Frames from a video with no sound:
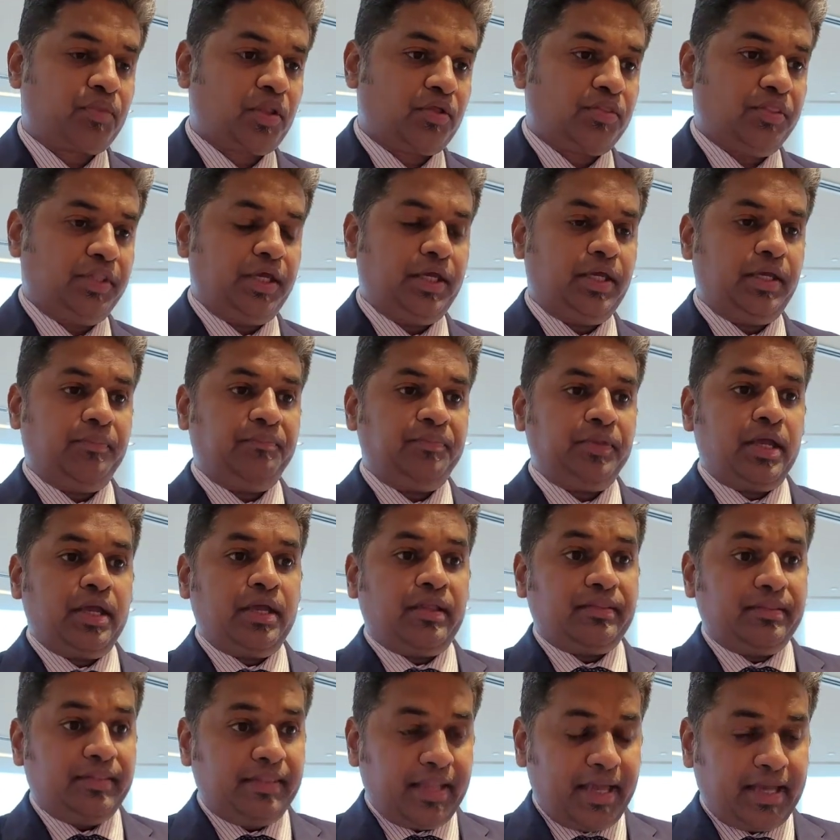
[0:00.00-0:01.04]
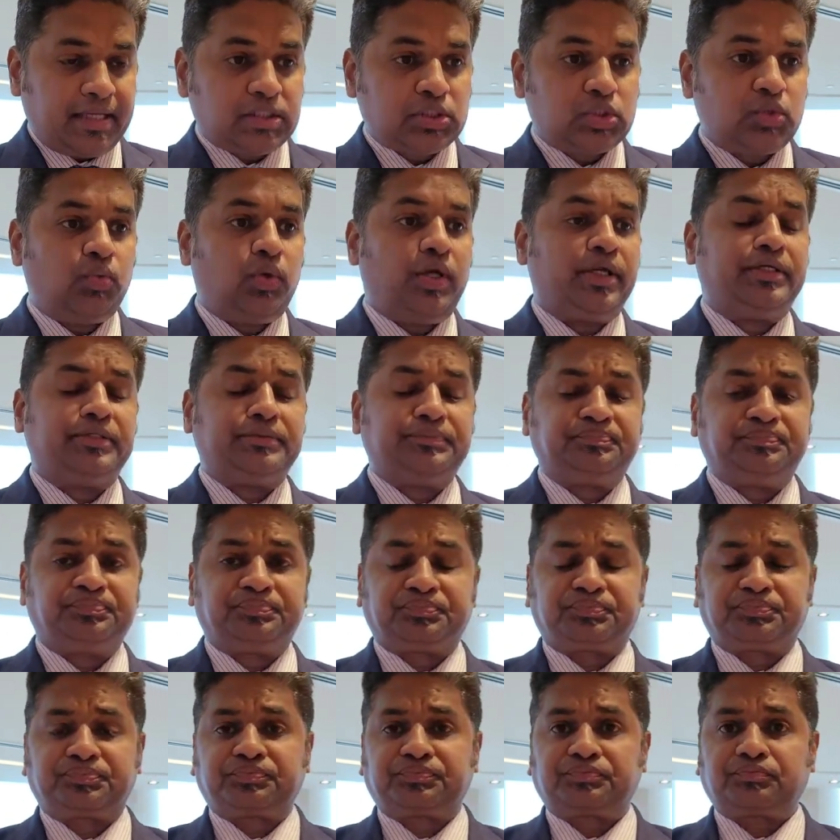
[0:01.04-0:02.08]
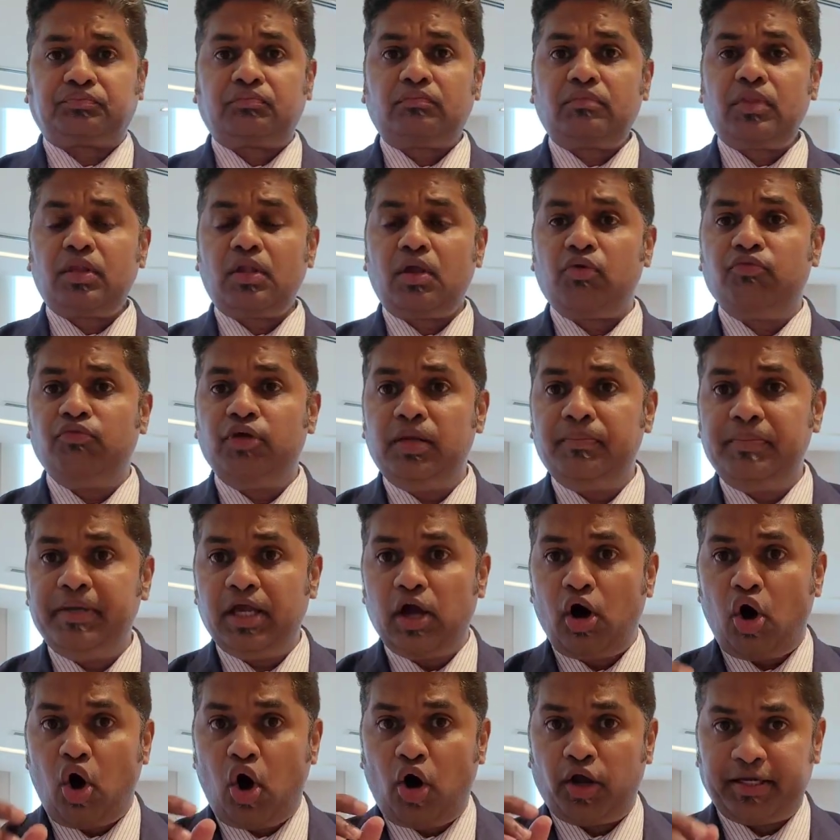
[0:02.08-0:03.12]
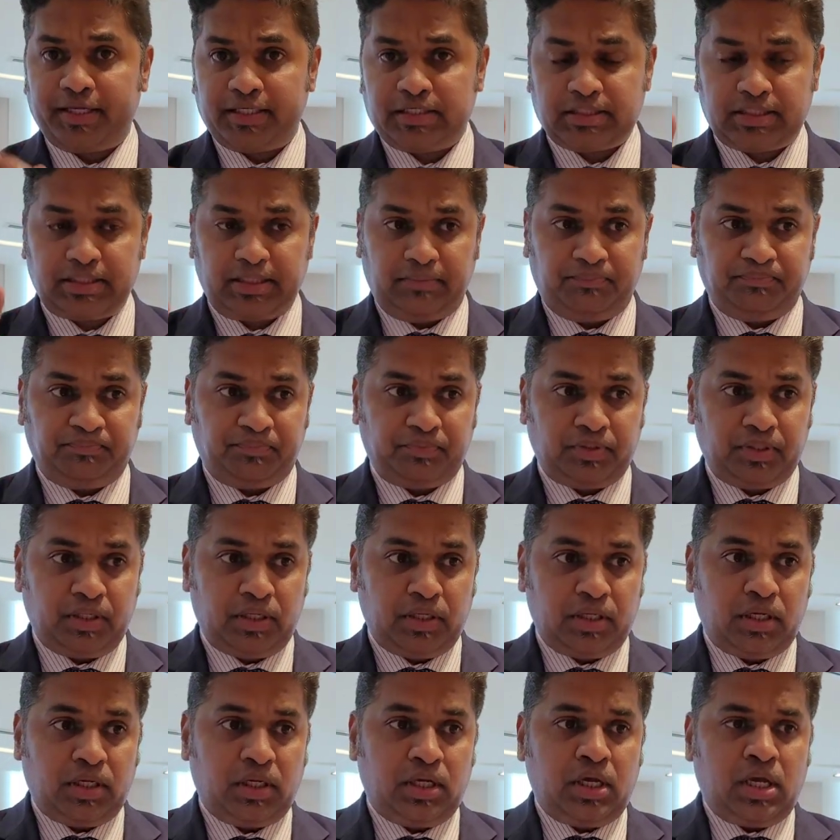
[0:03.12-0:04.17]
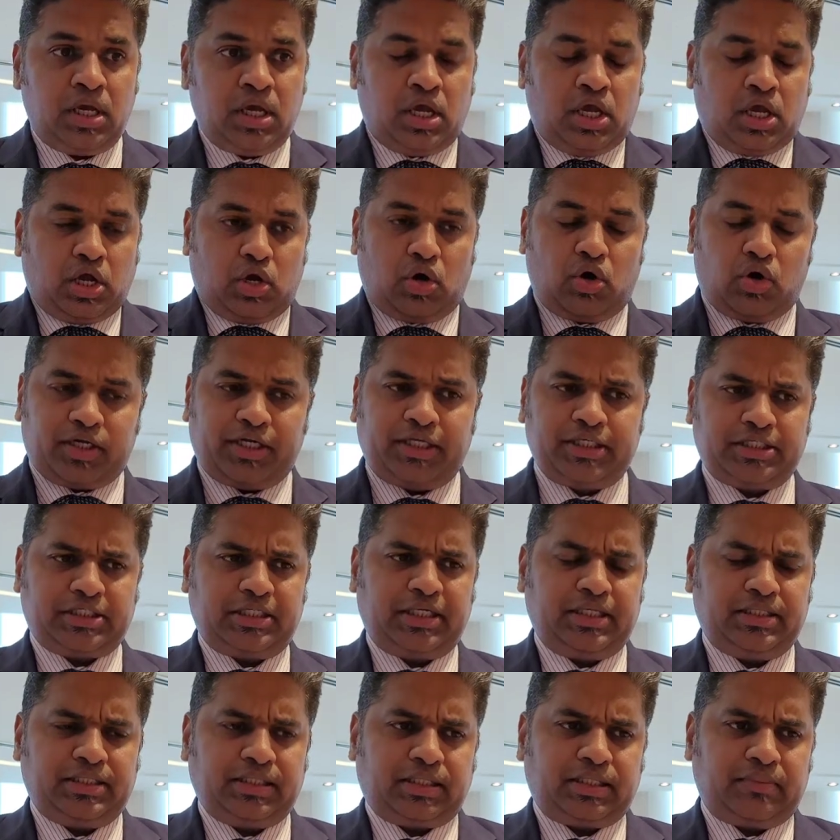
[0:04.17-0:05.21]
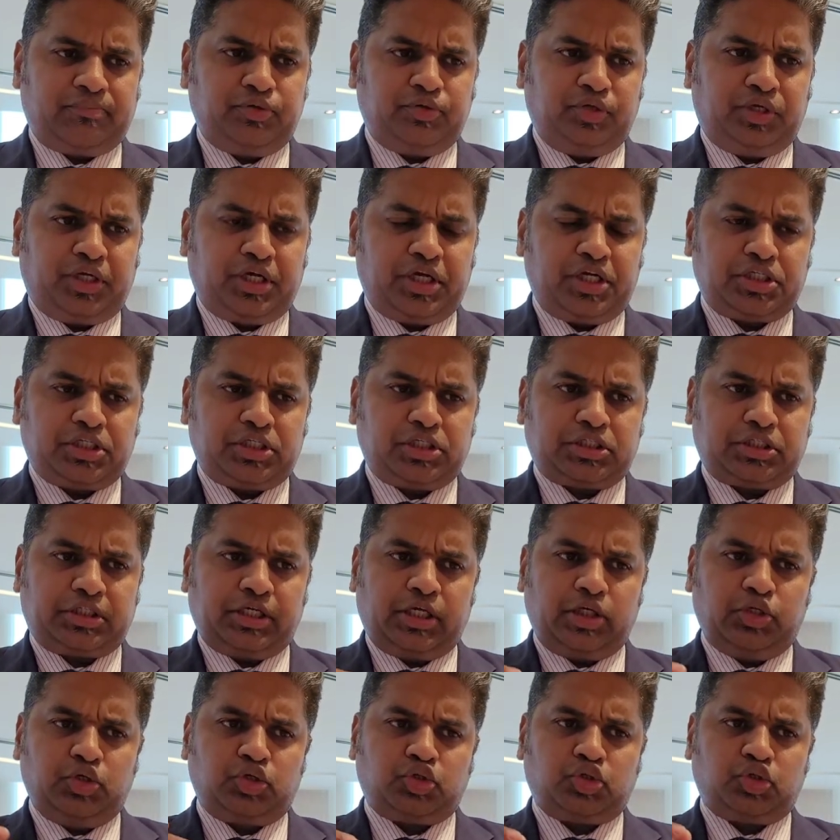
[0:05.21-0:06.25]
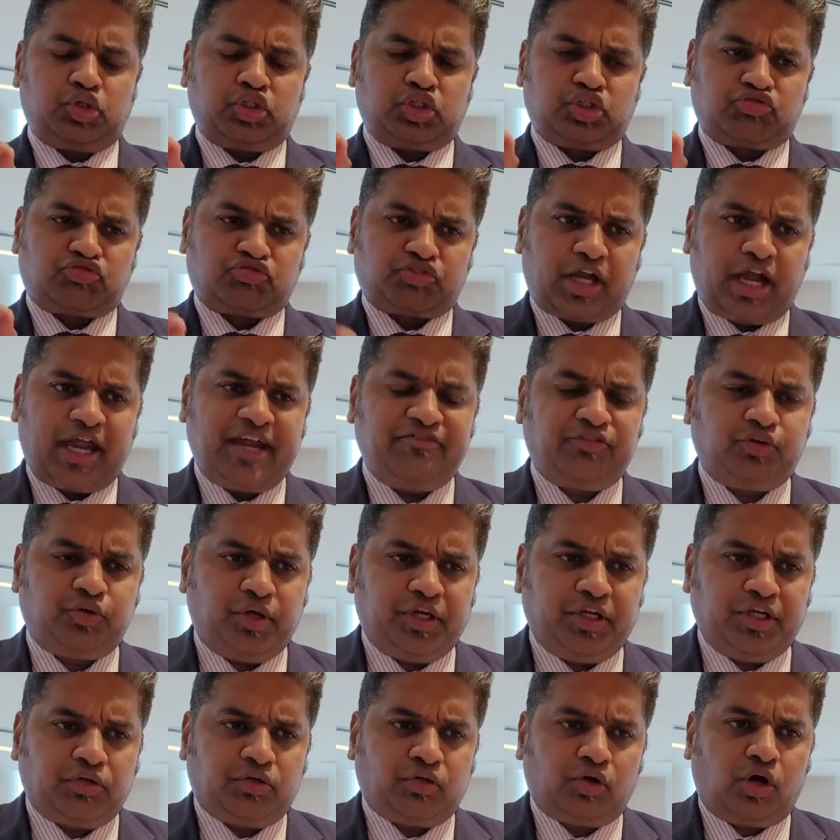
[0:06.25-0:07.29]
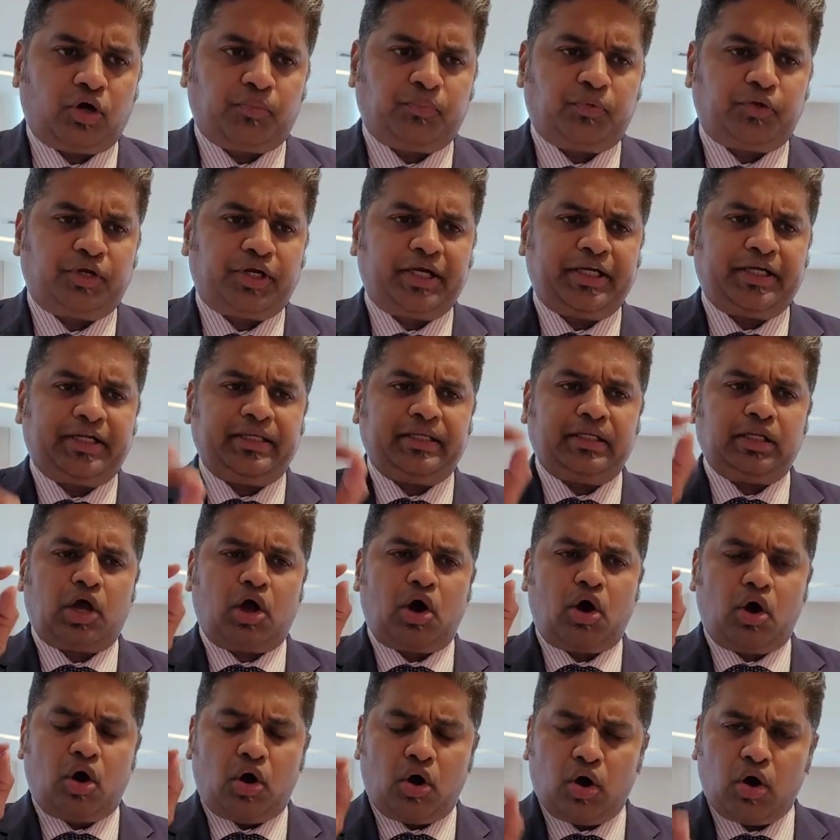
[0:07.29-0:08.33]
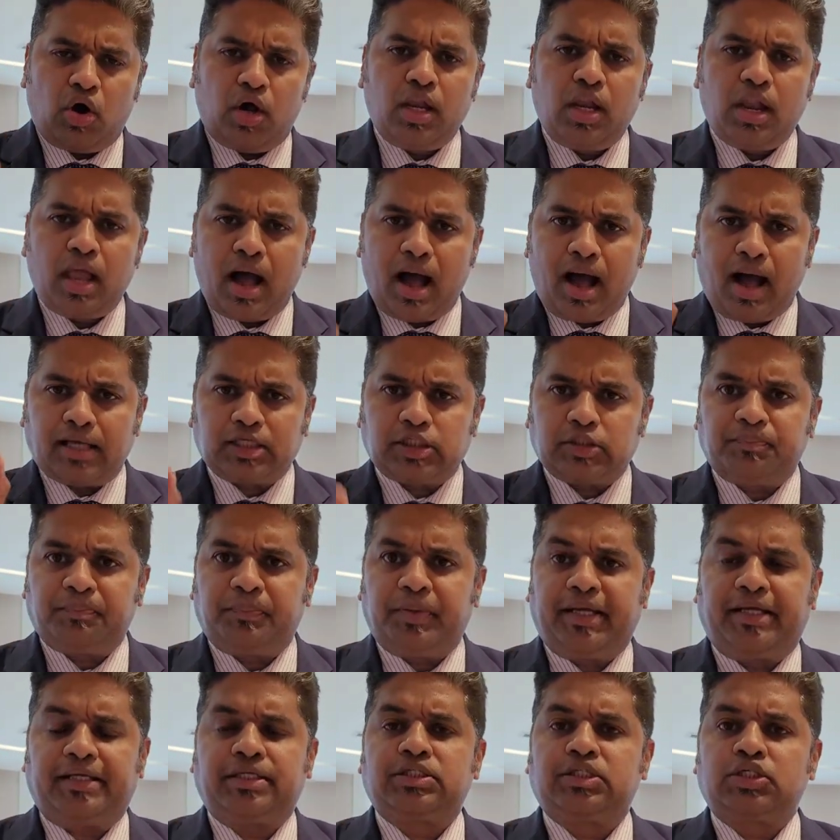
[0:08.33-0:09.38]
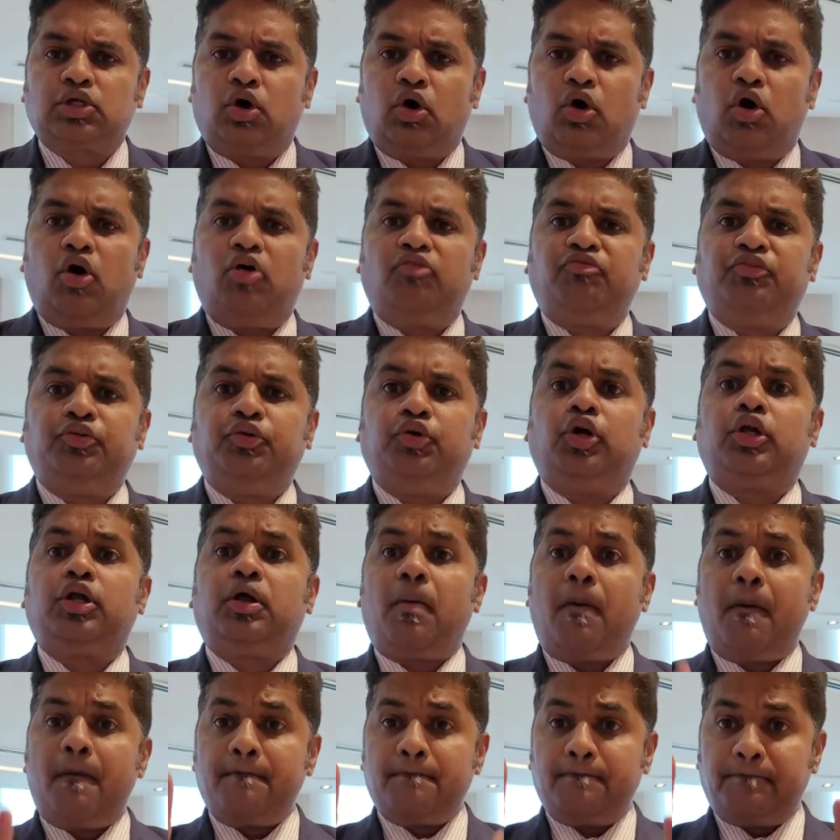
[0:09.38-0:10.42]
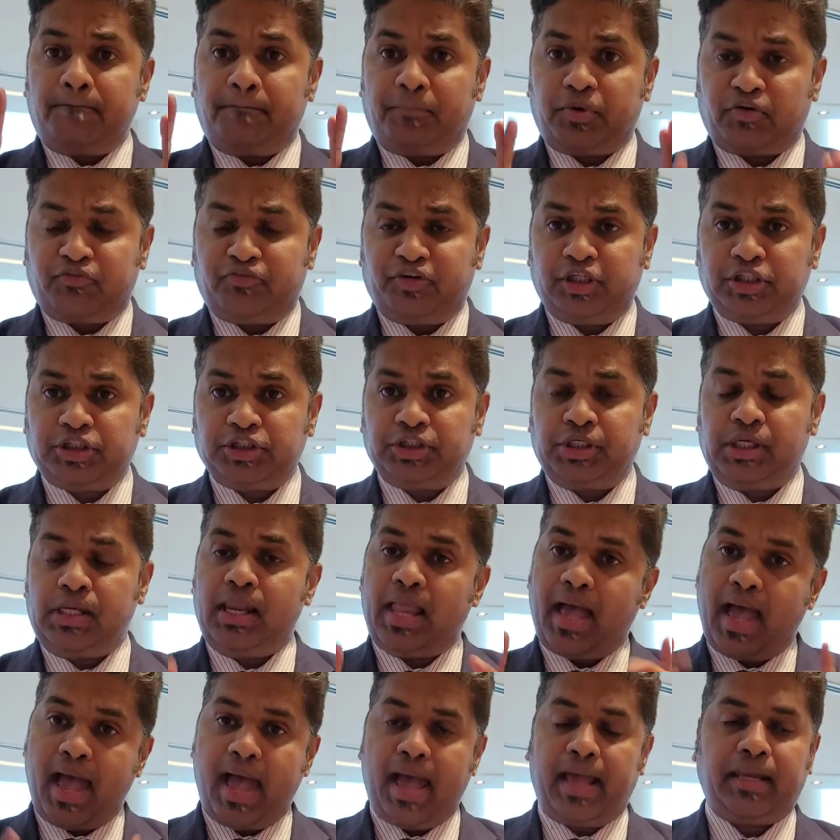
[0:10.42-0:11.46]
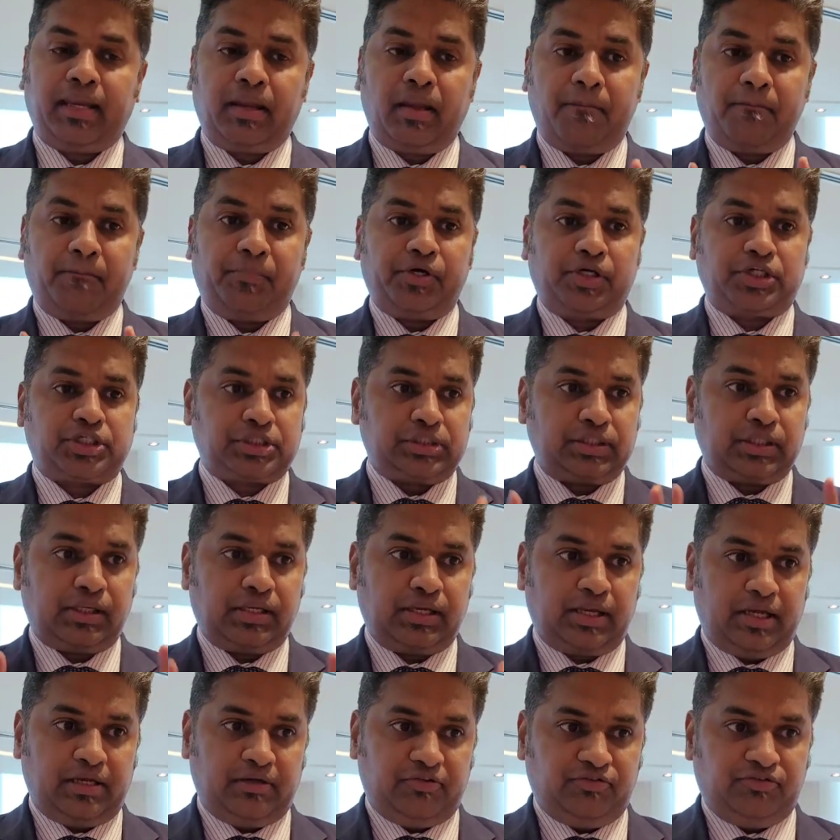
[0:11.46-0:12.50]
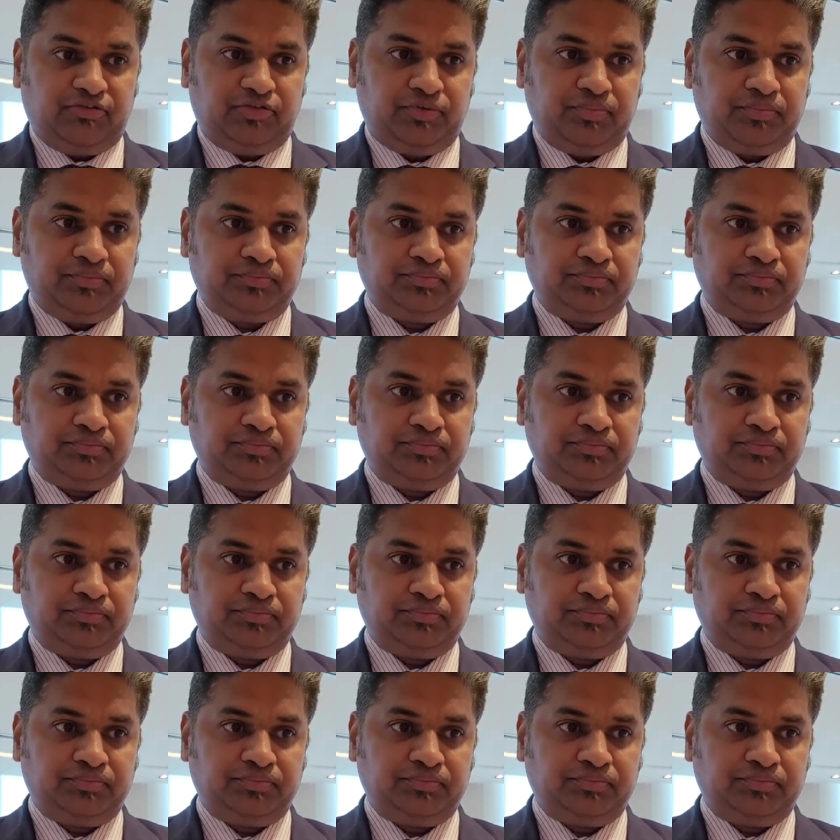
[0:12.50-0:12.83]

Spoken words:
The next one will be honesty. Honesty is a communication skill you should strive to incorporate in all aspects of your professional and personal life.